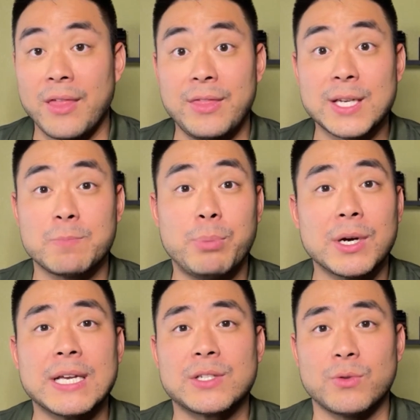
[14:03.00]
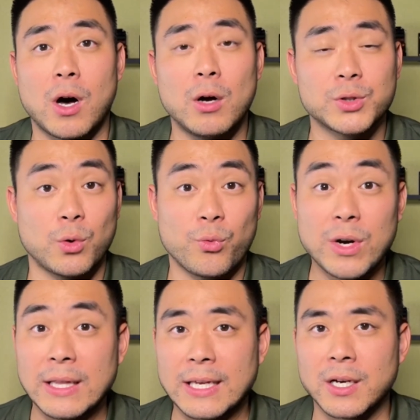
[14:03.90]
This book is also
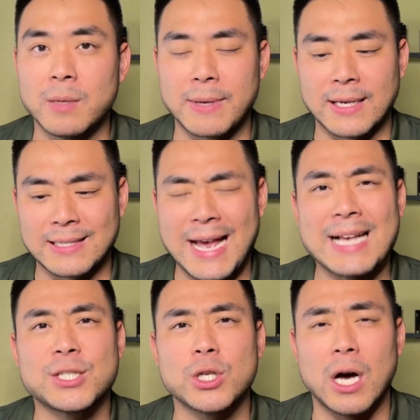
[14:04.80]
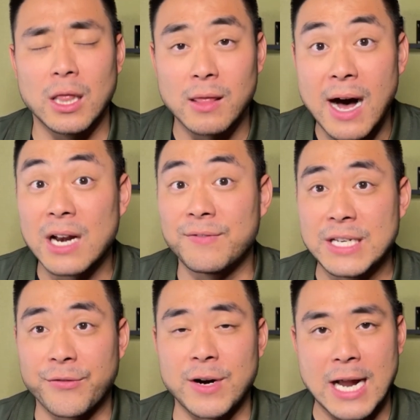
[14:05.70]
really good because it has a lot of
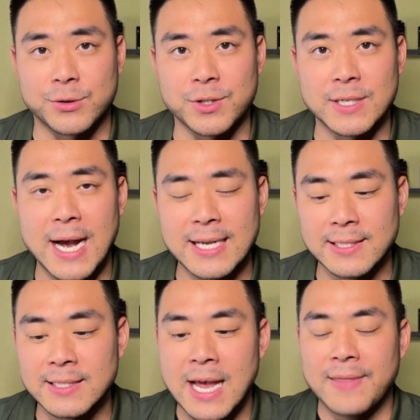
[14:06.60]
different exercises